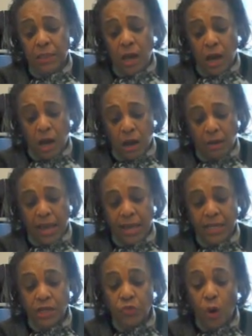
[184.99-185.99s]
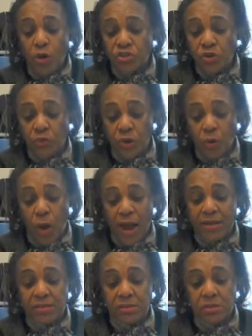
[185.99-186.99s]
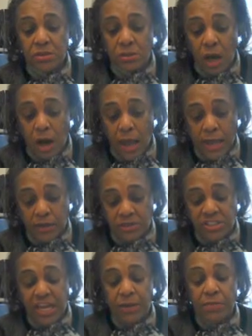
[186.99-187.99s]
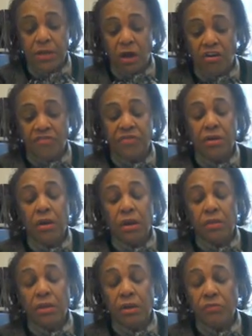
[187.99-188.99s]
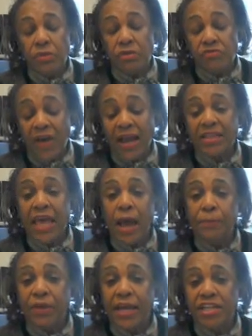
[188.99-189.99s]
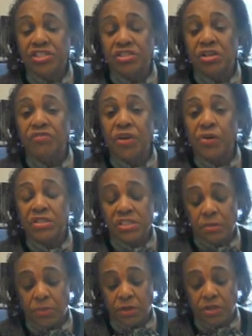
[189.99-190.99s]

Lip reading: and it also requires a statement of in fact, the applications are very similar.